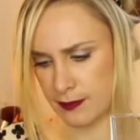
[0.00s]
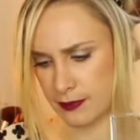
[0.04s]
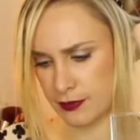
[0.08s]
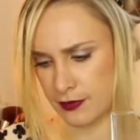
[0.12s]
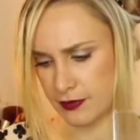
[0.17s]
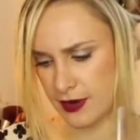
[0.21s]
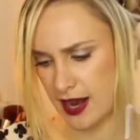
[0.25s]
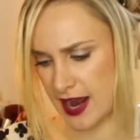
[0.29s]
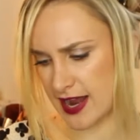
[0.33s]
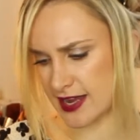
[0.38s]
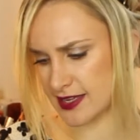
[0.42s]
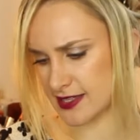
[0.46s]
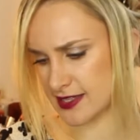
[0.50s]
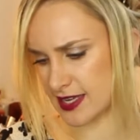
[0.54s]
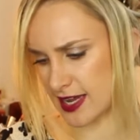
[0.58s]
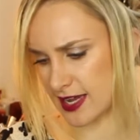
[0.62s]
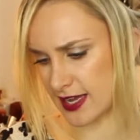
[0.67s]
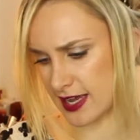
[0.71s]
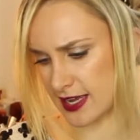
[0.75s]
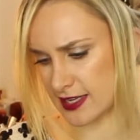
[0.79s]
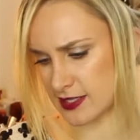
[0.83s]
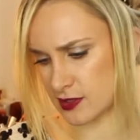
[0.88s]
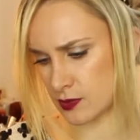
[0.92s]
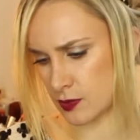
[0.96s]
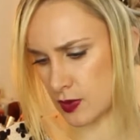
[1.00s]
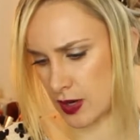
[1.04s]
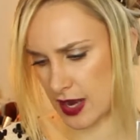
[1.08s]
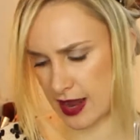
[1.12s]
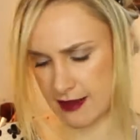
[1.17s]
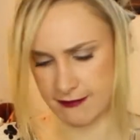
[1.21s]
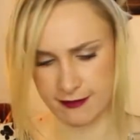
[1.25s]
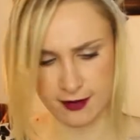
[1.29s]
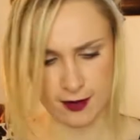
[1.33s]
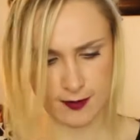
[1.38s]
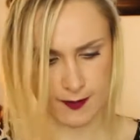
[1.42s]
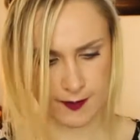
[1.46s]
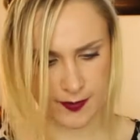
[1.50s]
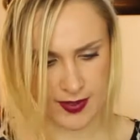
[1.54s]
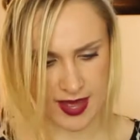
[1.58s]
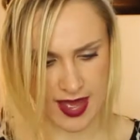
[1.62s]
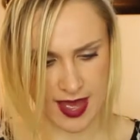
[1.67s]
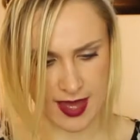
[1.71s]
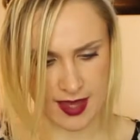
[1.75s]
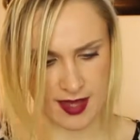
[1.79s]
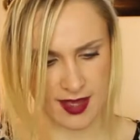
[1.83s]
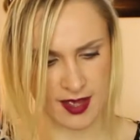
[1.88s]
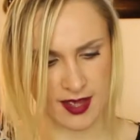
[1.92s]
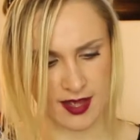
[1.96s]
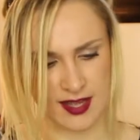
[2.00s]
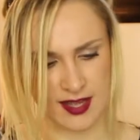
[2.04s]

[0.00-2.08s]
price, I guess whatever, but